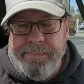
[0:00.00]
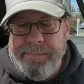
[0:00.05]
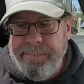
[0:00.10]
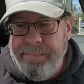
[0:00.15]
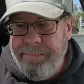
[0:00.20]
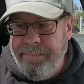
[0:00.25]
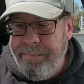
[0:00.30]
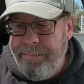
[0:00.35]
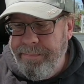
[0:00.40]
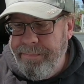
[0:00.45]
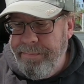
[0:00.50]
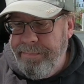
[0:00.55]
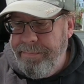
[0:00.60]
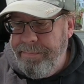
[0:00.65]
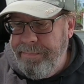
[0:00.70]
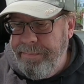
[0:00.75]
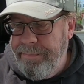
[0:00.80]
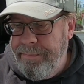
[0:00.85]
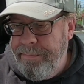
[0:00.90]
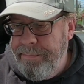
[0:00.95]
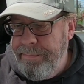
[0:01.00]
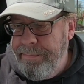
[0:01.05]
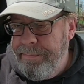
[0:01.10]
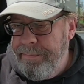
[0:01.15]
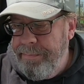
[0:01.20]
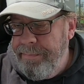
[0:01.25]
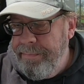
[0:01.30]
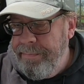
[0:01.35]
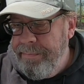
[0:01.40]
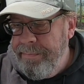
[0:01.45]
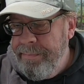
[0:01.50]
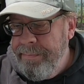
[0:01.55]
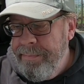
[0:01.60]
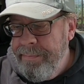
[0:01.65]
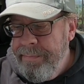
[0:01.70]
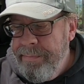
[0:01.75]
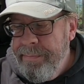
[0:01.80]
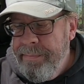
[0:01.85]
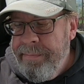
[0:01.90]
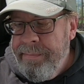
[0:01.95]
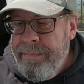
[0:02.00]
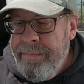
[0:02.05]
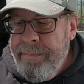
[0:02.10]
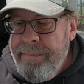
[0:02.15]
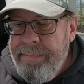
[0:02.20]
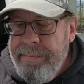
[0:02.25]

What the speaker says: (silence)